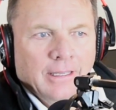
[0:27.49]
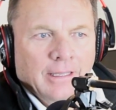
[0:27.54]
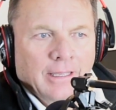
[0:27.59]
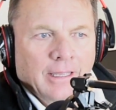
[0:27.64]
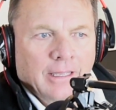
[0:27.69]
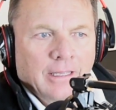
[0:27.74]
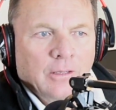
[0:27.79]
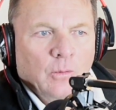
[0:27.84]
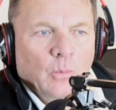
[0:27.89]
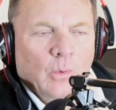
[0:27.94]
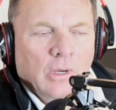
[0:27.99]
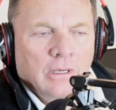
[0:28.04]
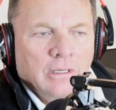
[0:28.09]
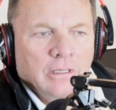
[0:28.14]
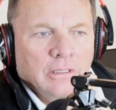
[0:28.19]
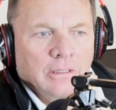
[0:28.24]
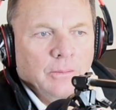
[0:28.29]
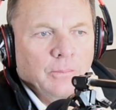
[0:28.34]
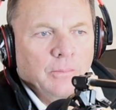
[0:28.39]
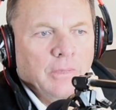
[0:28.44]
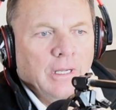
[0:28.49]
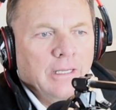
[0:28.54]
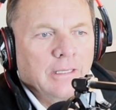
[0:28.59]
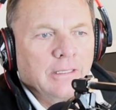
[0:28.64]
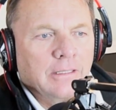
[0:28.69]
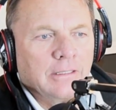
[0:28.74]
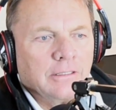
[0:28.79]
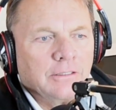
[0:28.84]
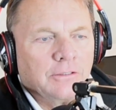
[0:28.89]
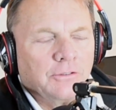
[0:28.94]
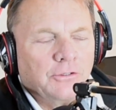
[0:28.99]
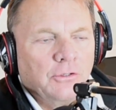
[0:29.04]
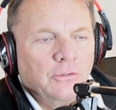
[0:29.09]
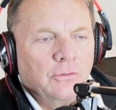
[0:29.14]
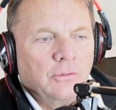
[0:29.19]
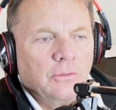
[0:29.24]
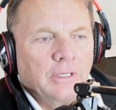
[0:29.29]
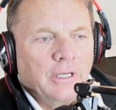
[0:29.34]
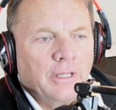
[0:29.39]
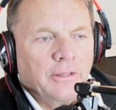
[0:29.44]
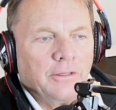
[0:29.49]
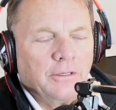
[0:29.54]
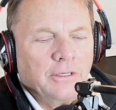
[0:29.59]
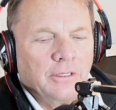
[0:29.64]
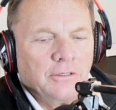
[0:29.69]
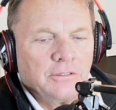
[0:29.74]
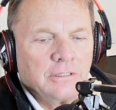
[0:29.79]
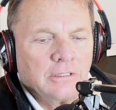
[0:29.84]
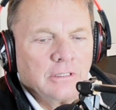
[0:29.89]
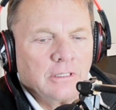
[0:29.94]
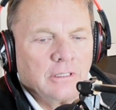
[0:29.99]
And welcome to another edition